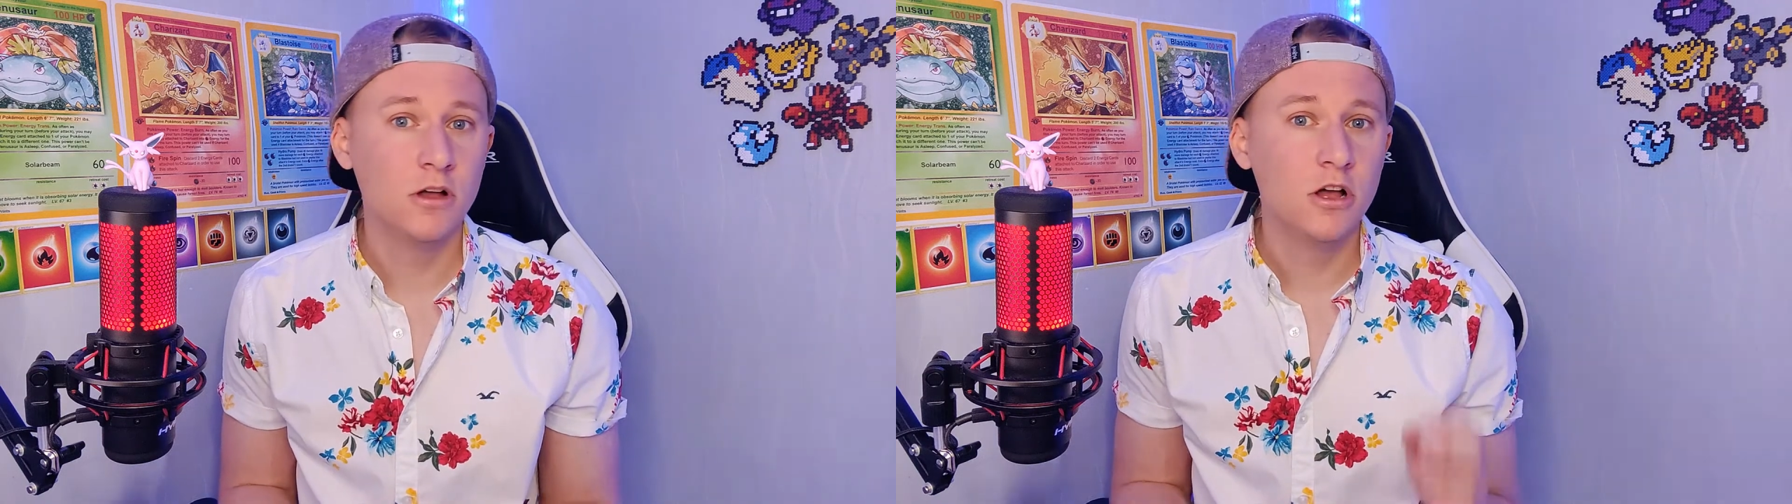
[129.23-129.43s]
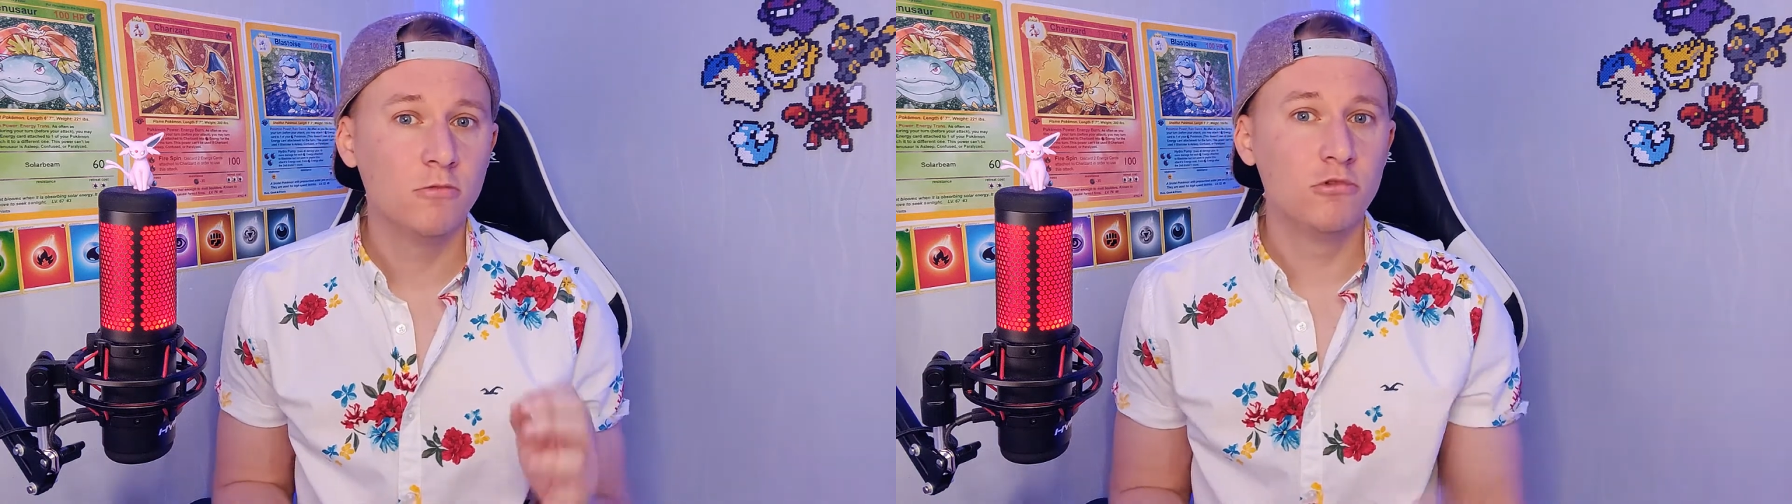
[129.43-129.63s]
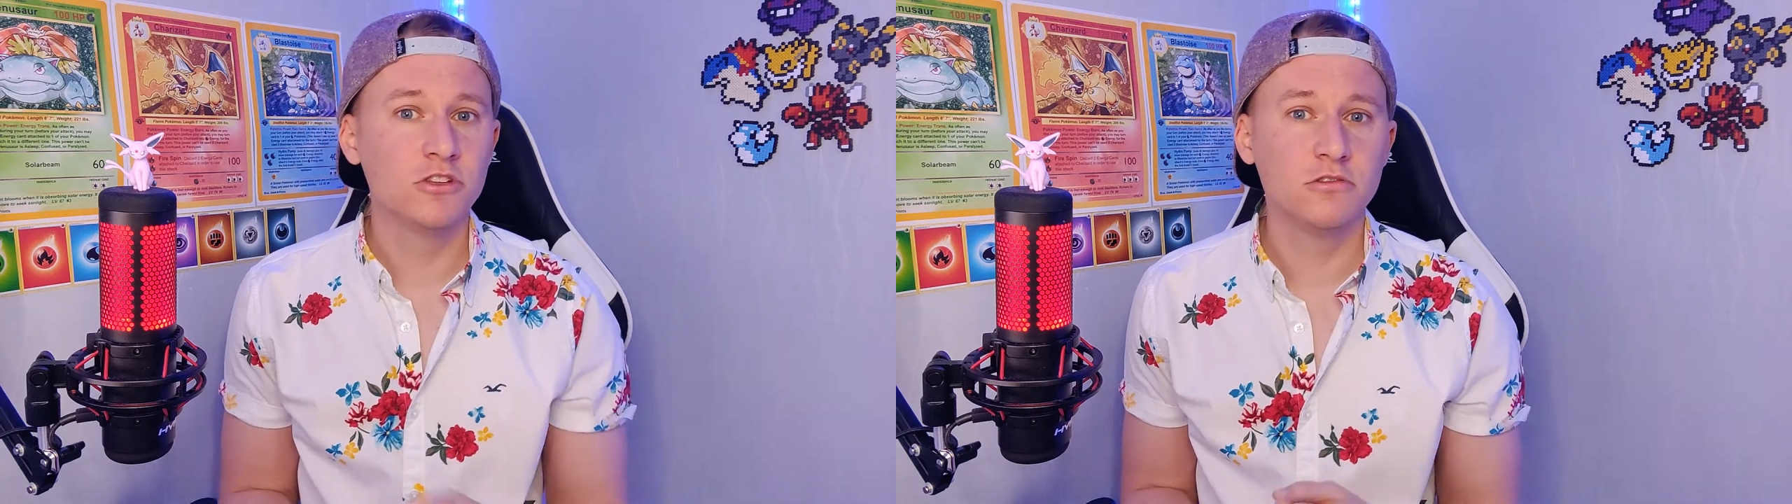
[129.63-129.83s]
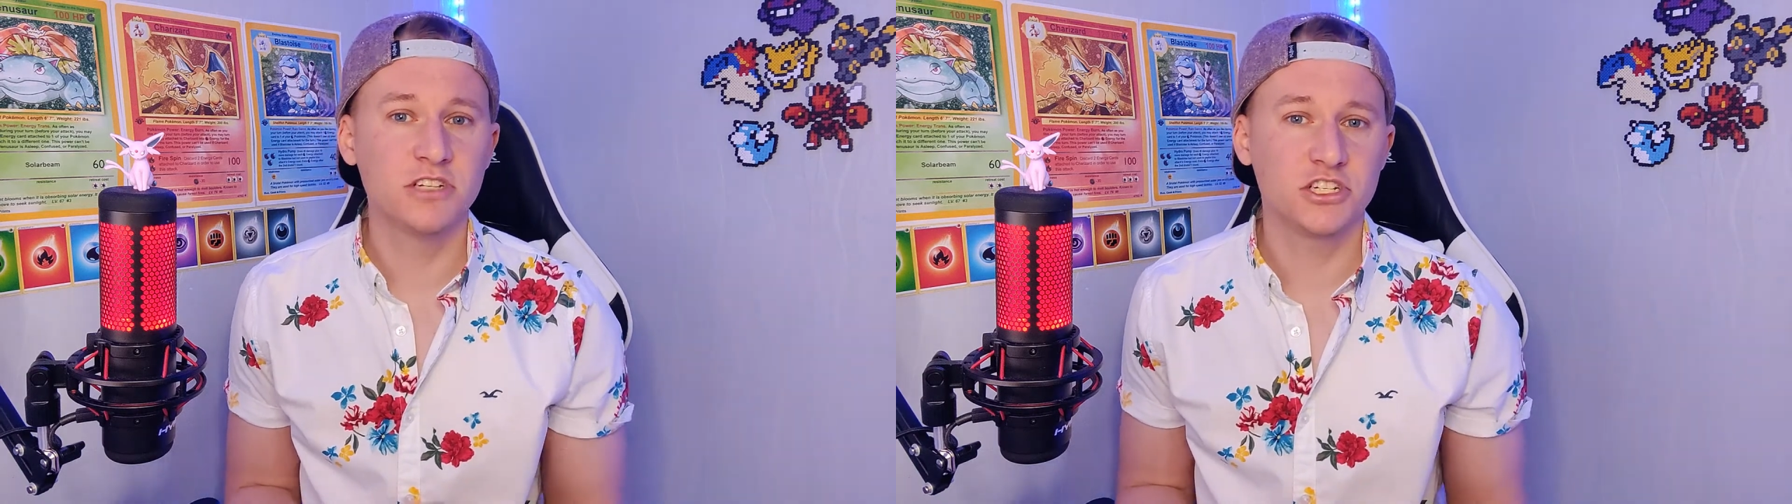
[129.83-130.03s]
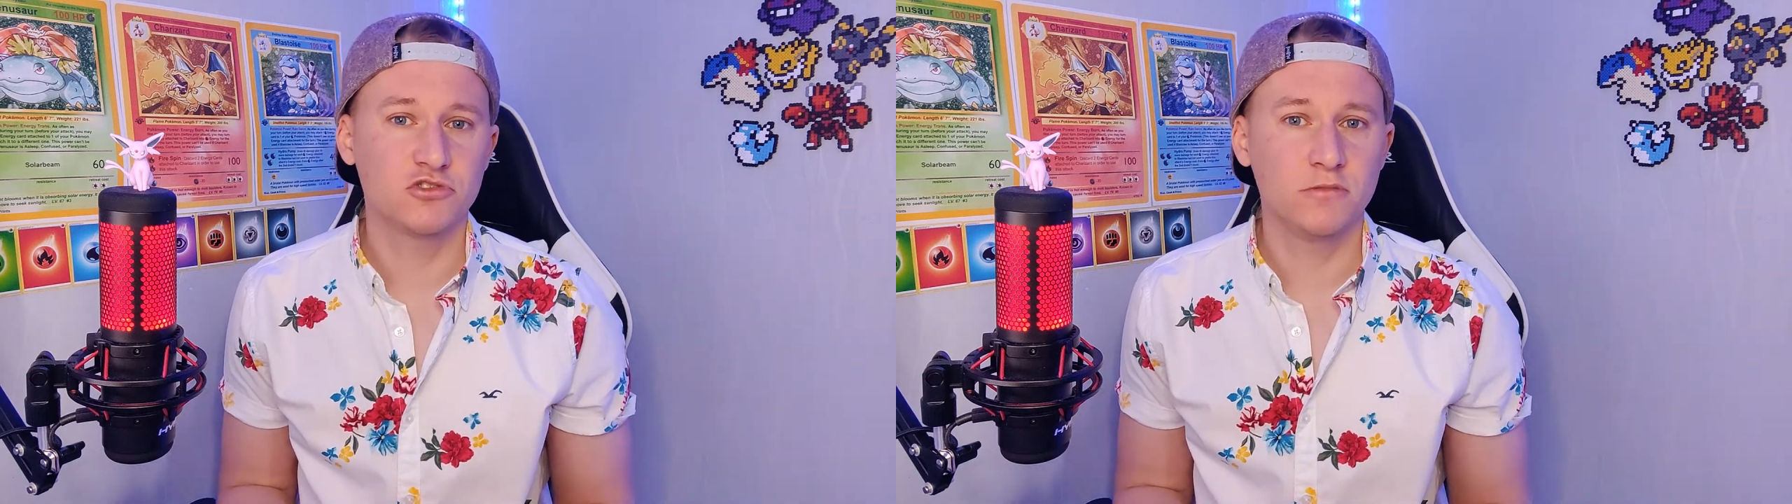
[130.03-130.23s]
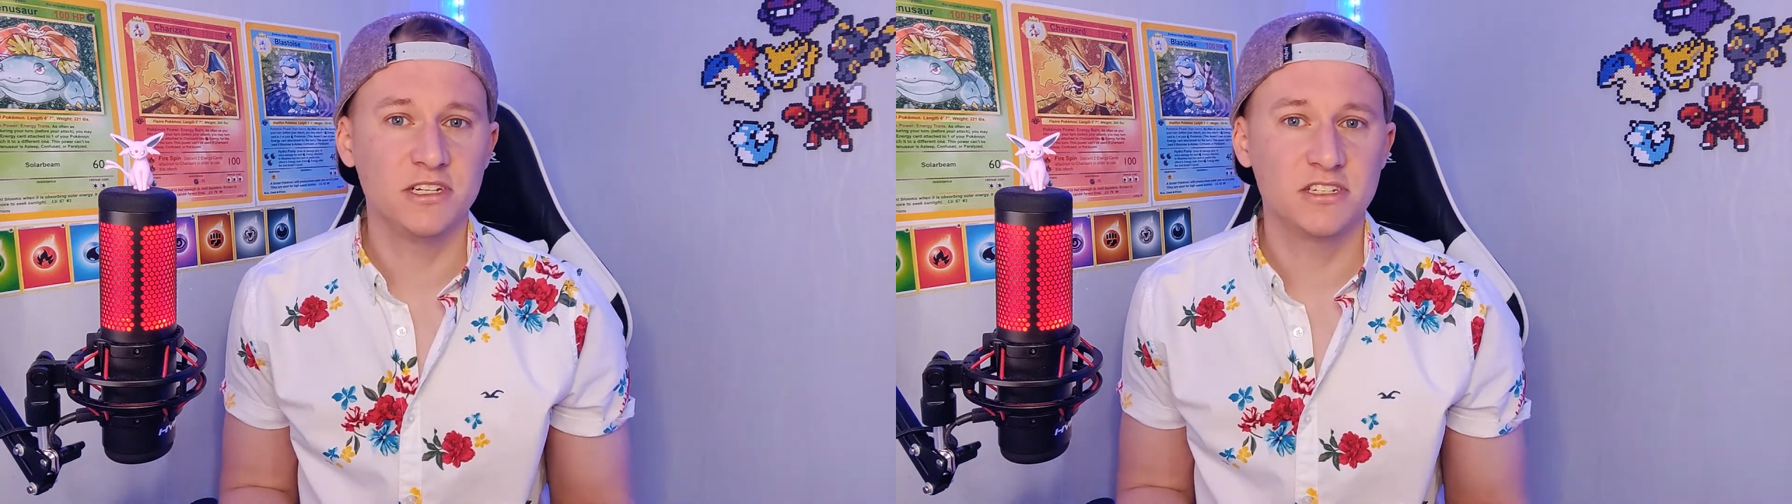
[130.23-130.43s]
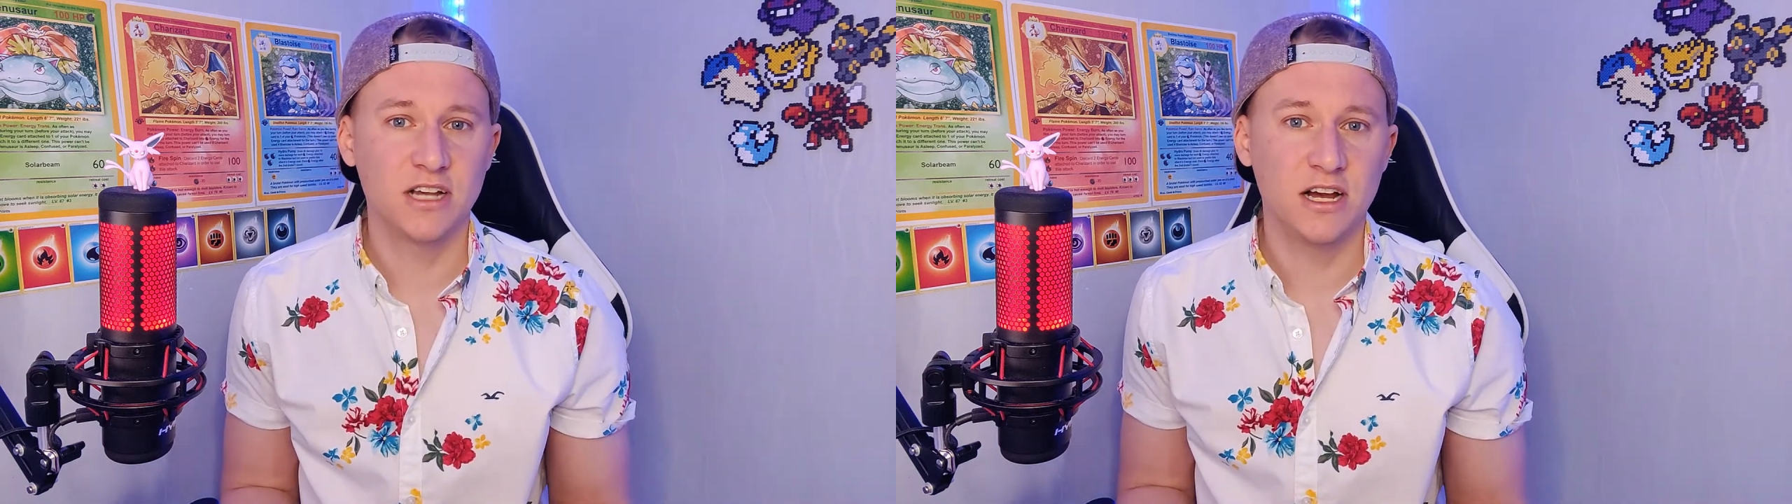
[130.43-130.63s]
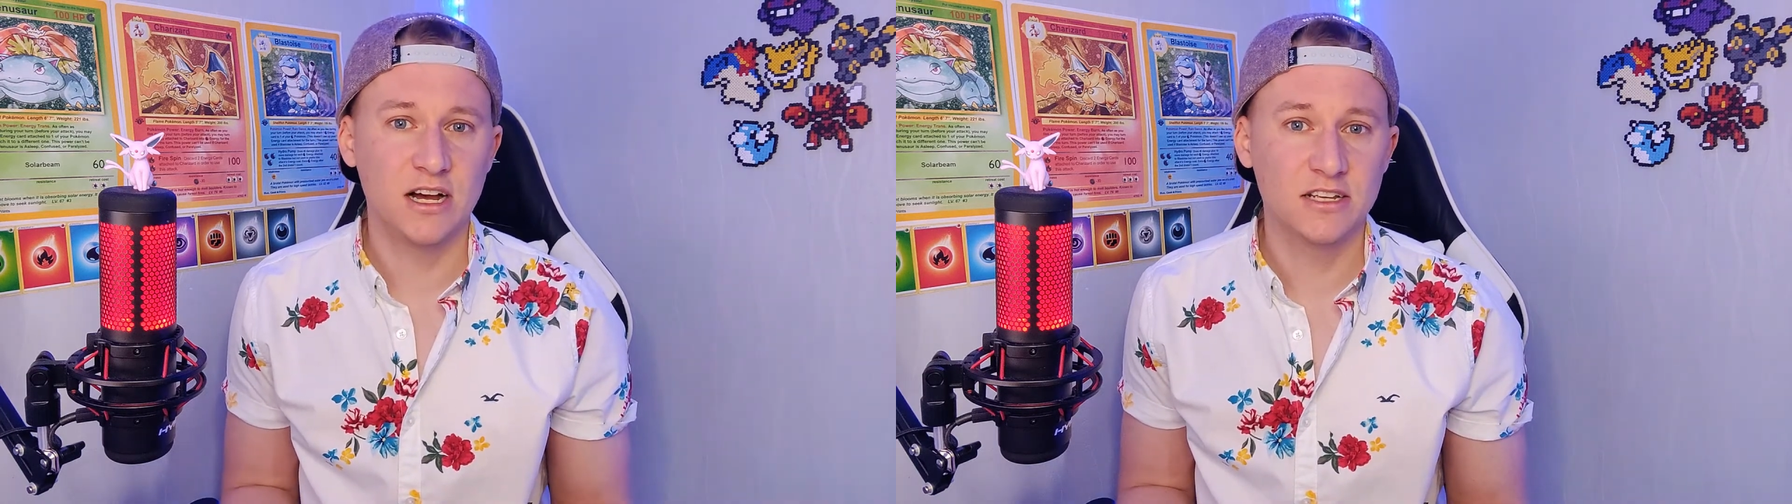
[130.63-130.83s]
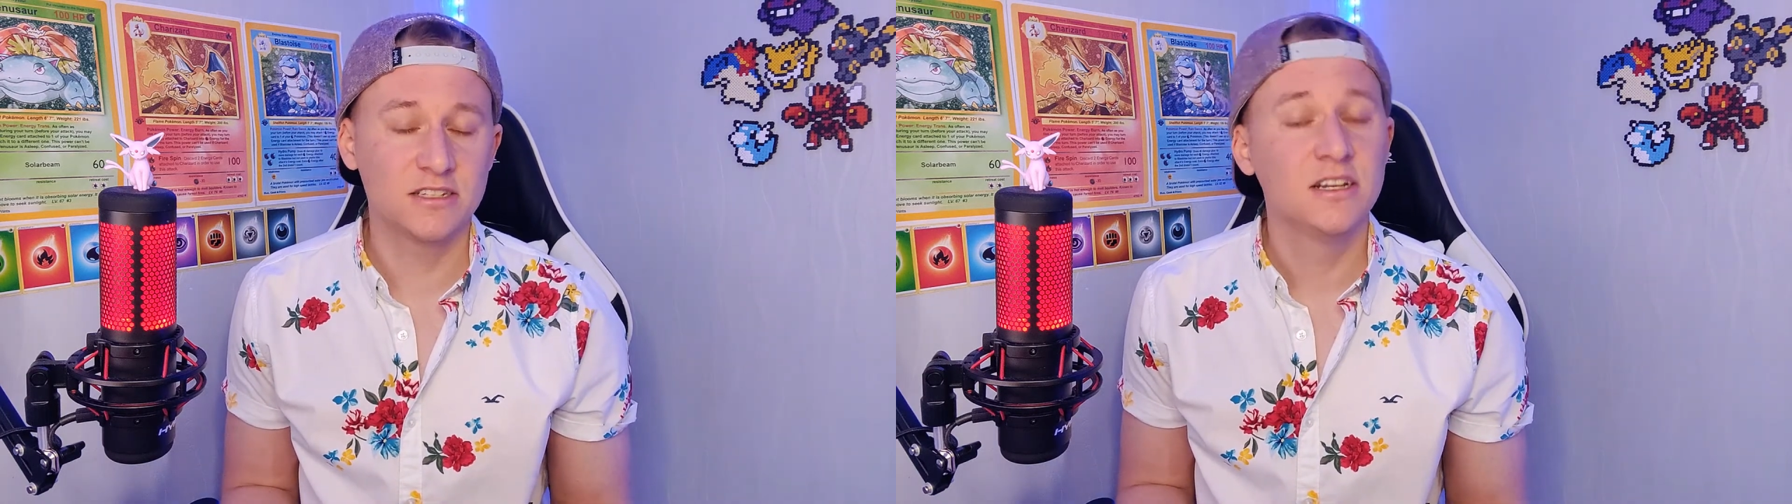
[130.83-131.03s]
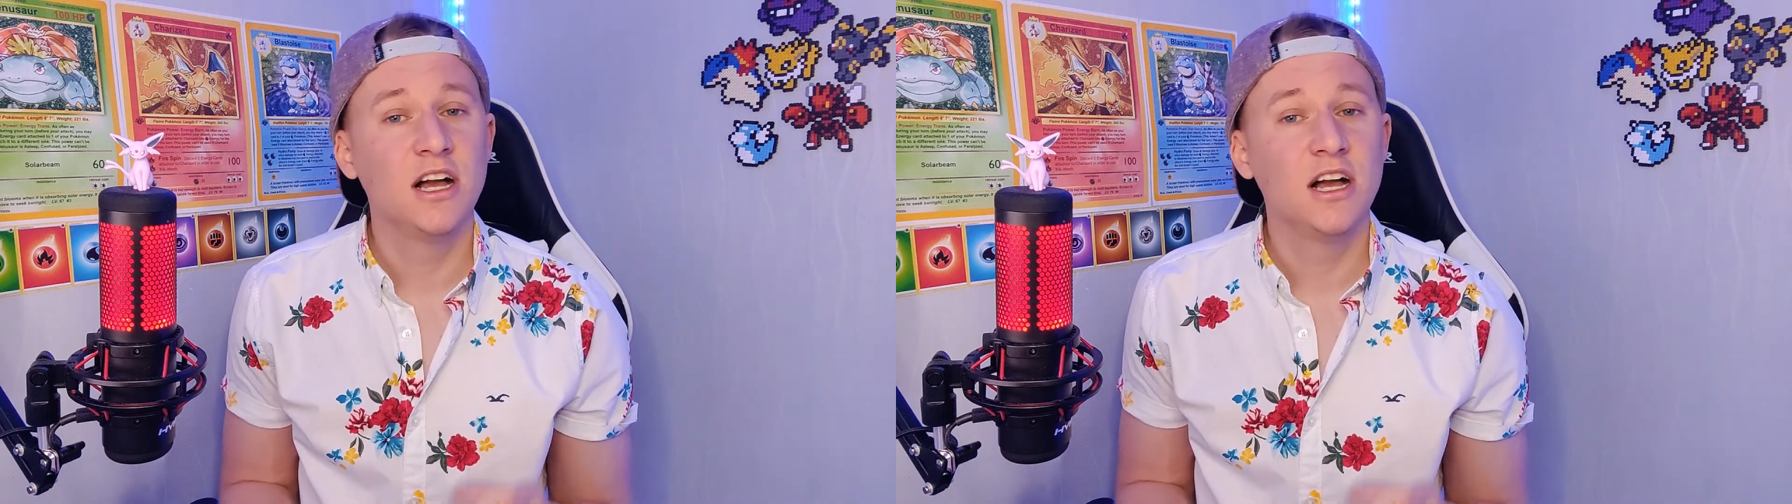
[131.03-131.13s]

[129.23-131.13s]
Water was extremely scarce